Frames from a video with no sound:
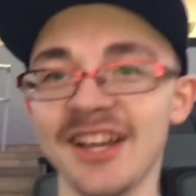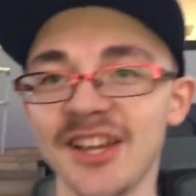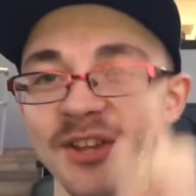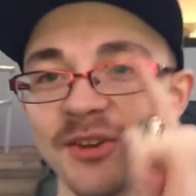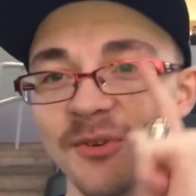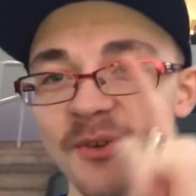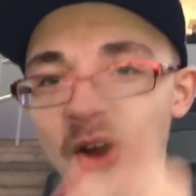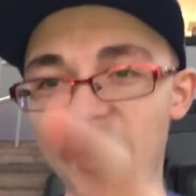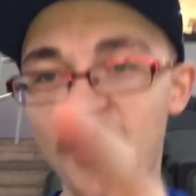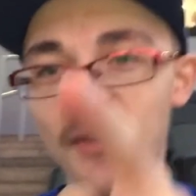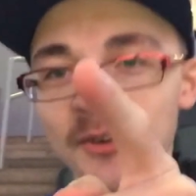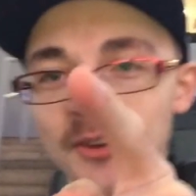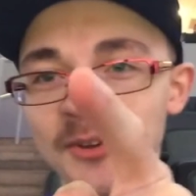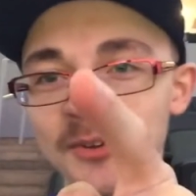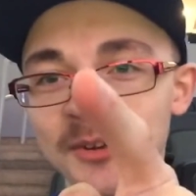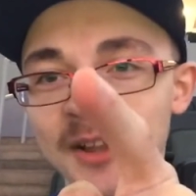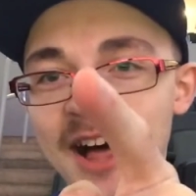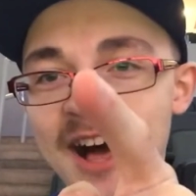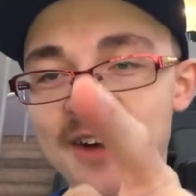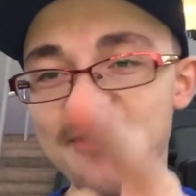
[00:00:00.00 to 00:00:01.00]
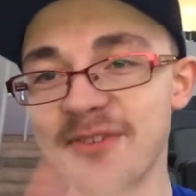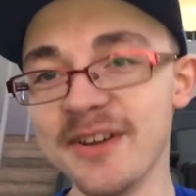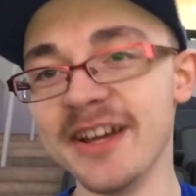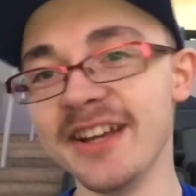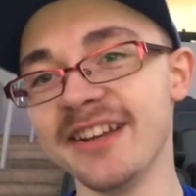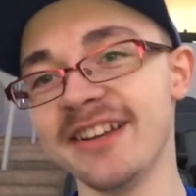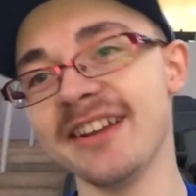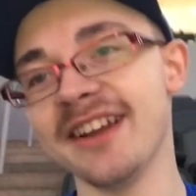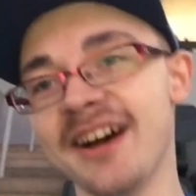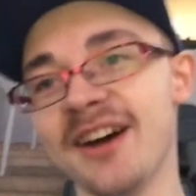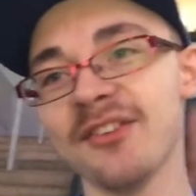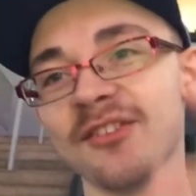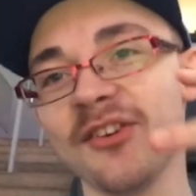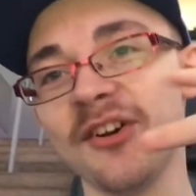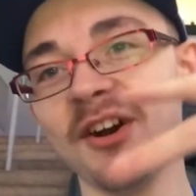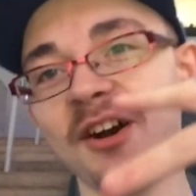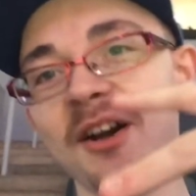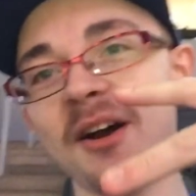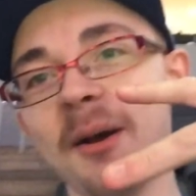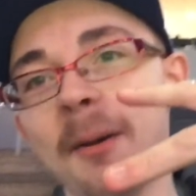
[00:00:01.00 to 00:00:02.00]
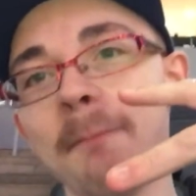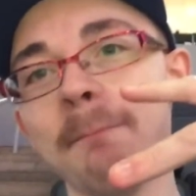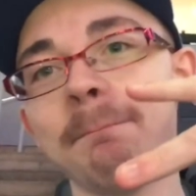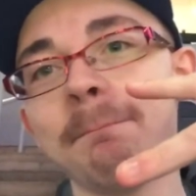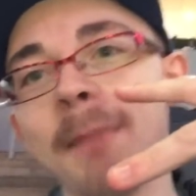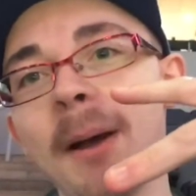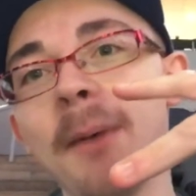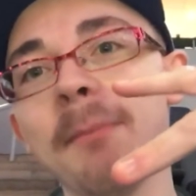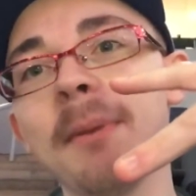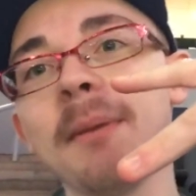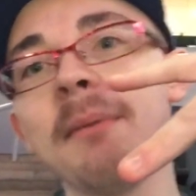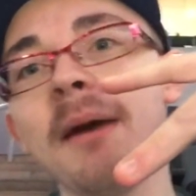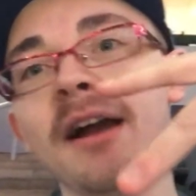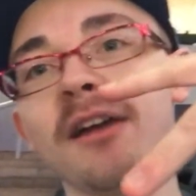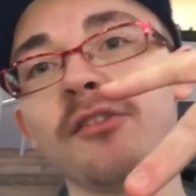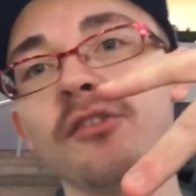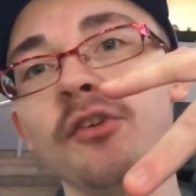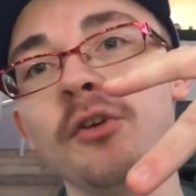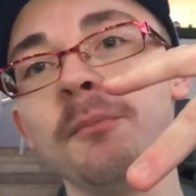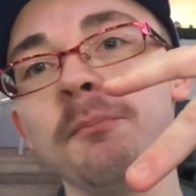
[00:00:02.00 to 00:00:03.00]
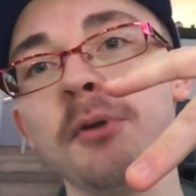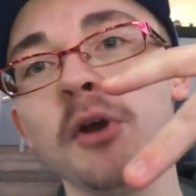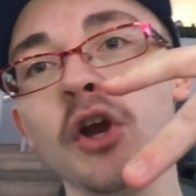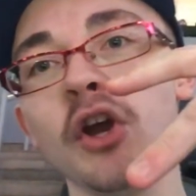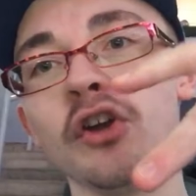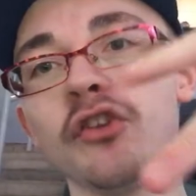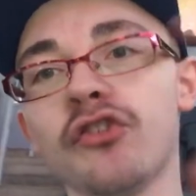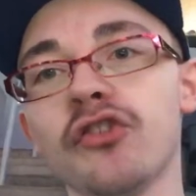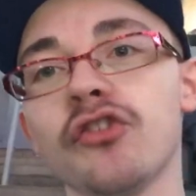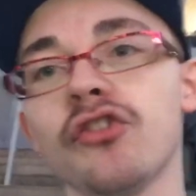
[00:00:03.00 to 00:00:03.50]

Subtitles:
You know you love it. I'll be back soon. Peace.